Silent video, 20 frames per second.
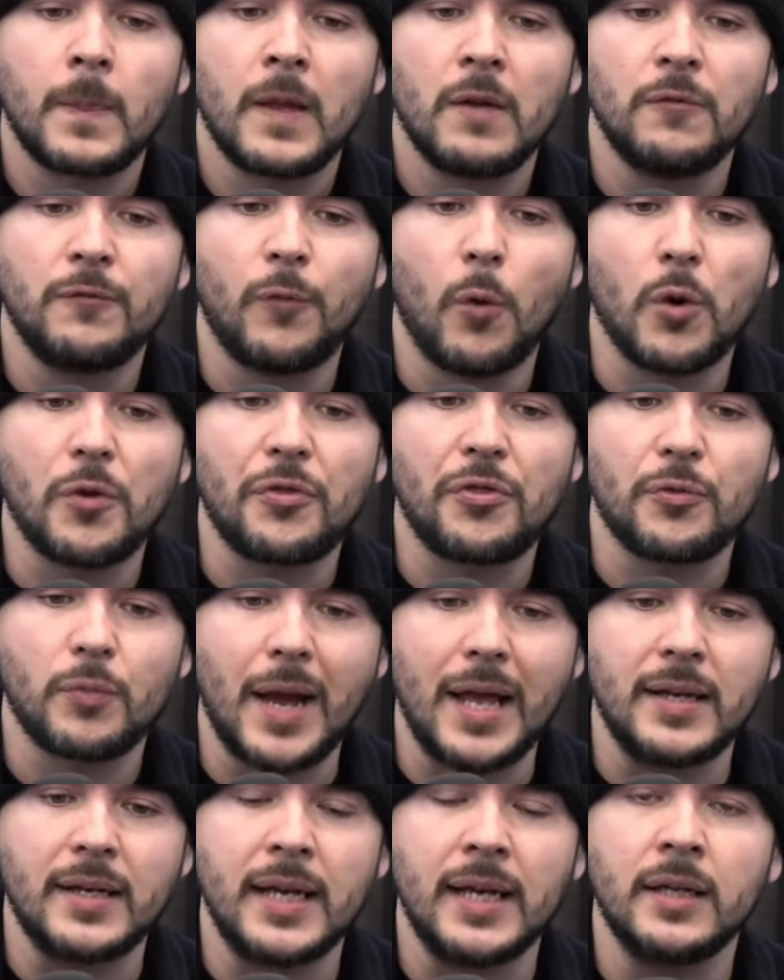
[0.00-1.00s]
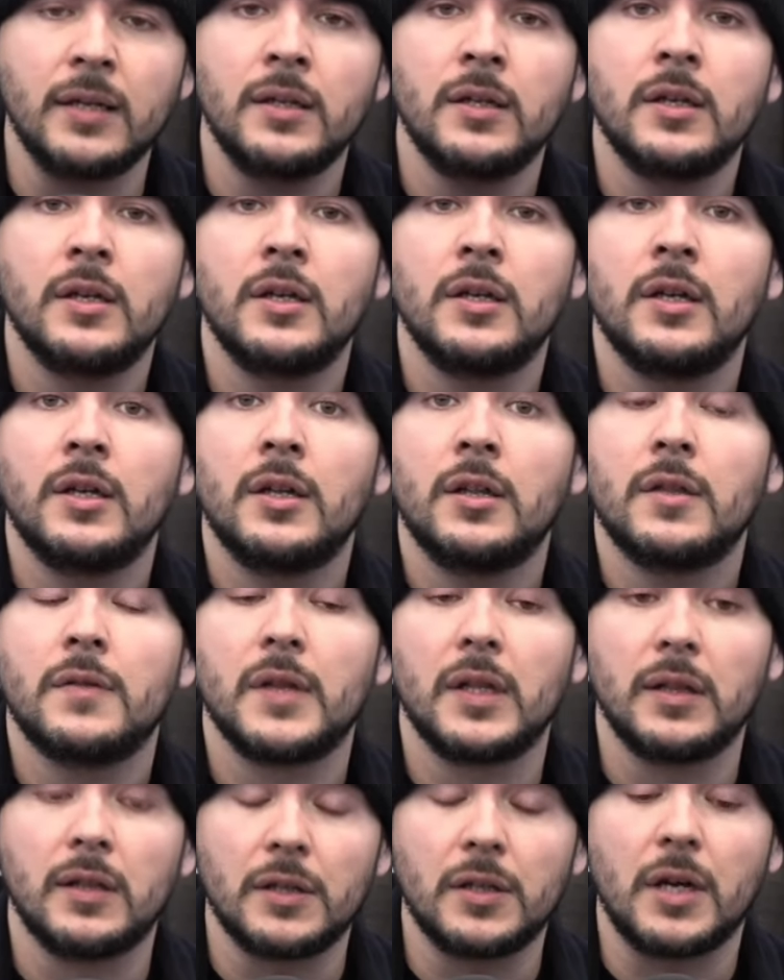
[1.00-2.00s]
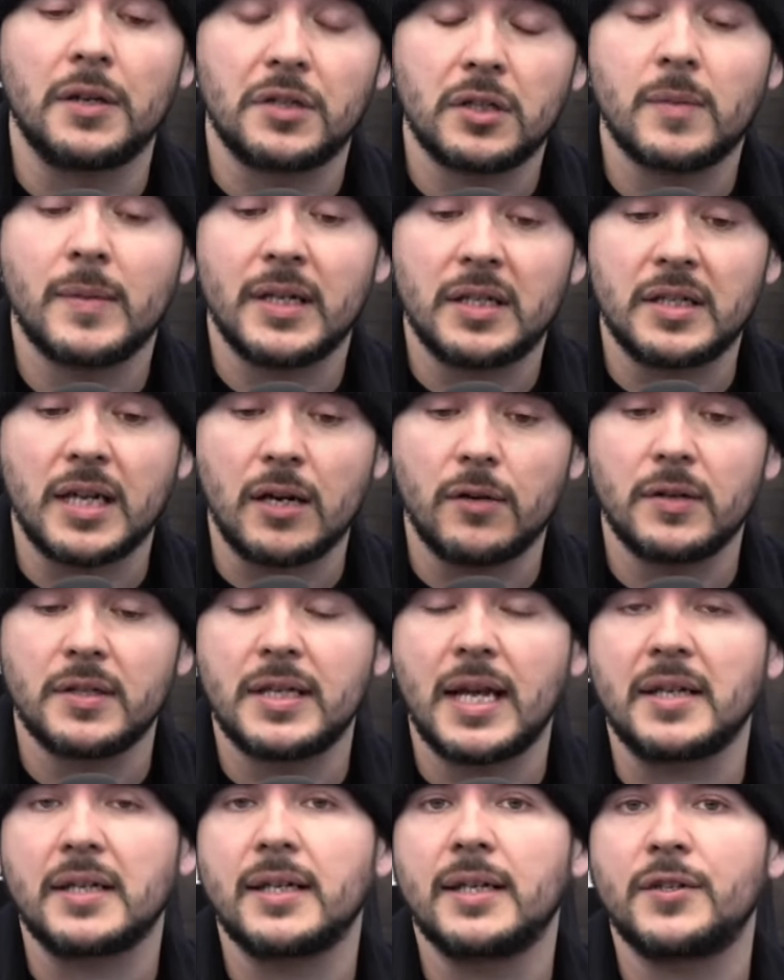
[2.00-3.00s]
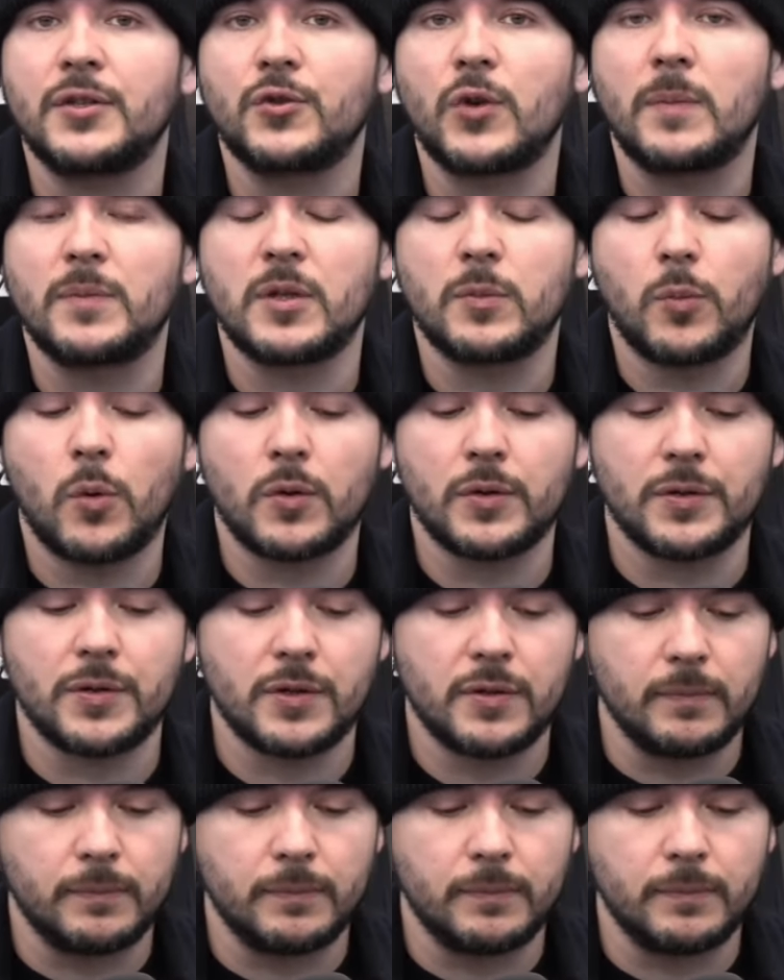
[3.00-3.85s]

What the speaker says: for threatening to commit a terror attack against Trump supporters.